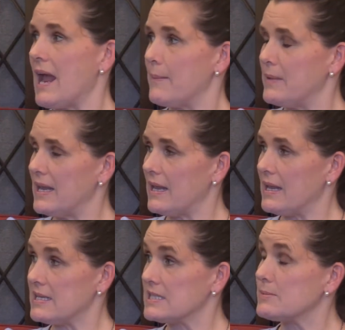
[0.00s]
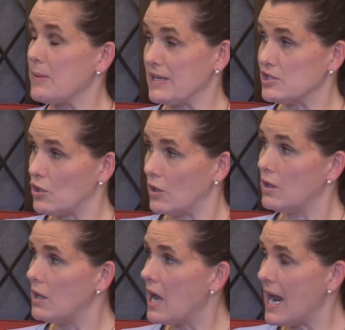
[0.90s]
had me in
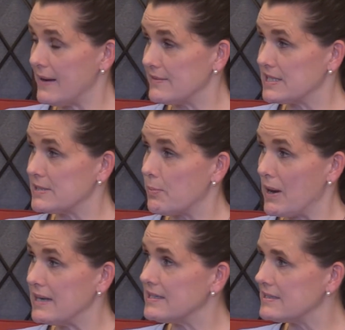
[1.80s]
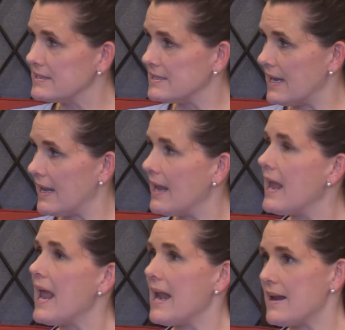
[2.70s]
special high-risk pregnancy,
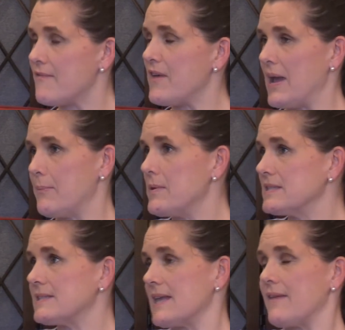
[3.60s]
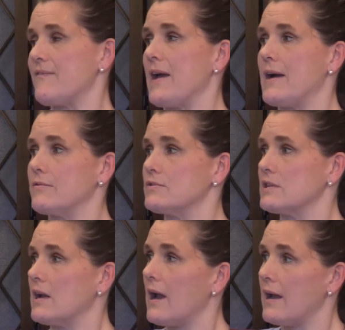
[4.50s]
and in 5 months they
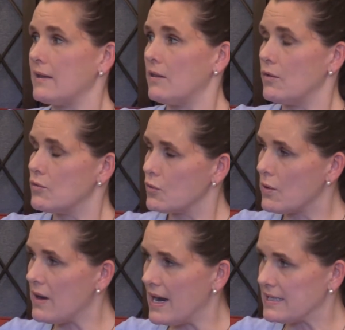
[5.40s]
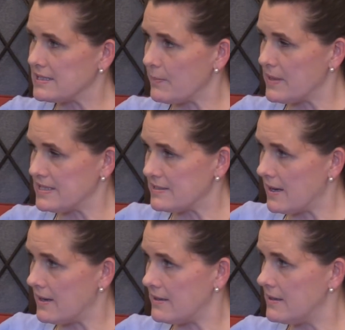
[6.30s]
found chylothorax in my son.